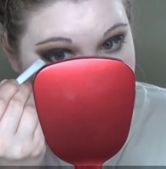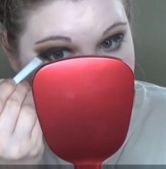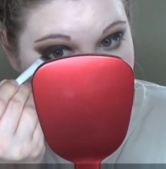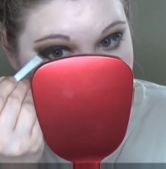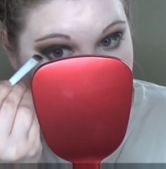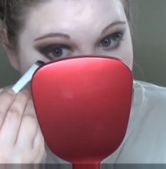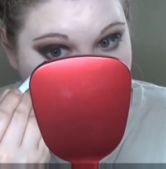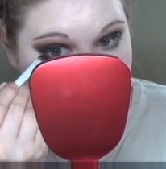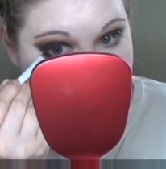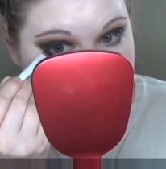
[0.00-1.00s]
That
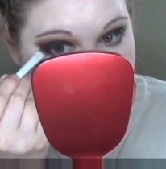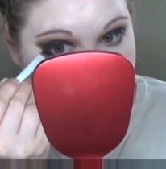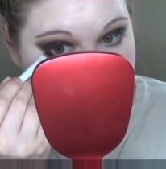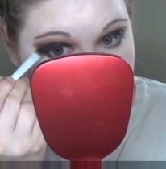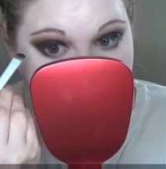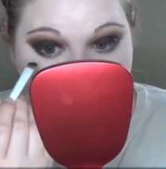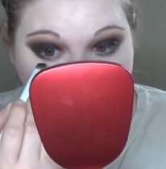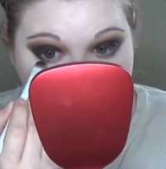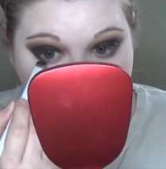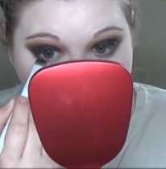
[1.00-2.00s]
whip color
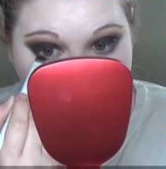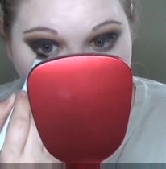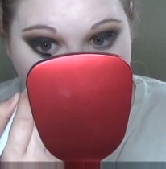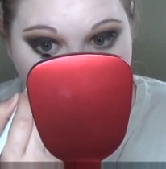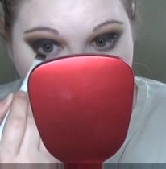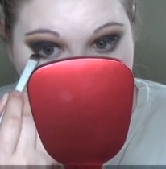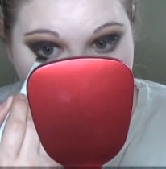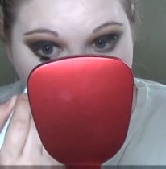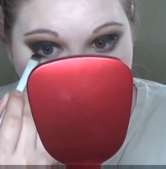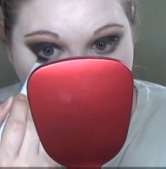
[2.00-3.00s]
along
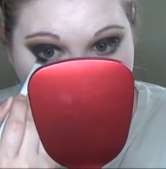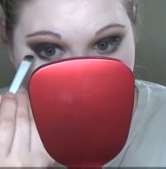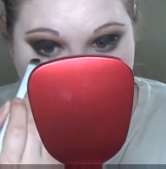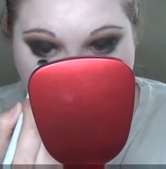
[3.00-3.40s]
this lash